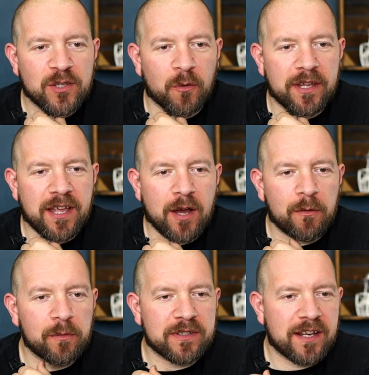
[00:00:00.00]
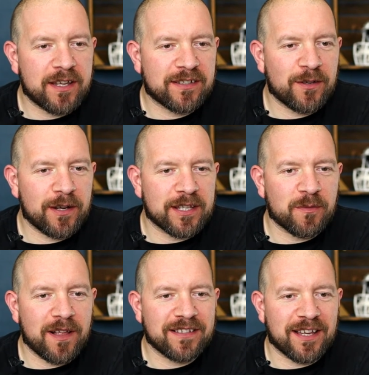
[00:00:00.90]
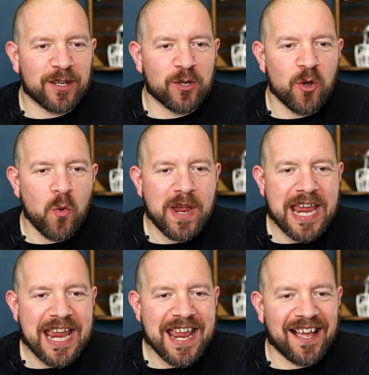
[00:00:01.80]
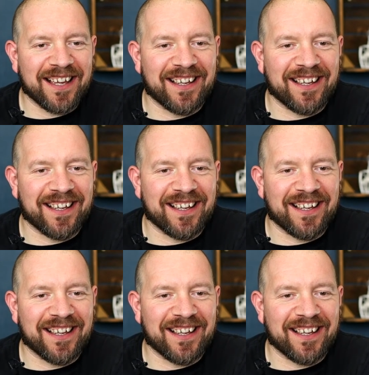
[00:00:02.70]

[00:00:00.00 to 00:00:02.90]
Tony Howell was in nice and early as well. Saying Cooey.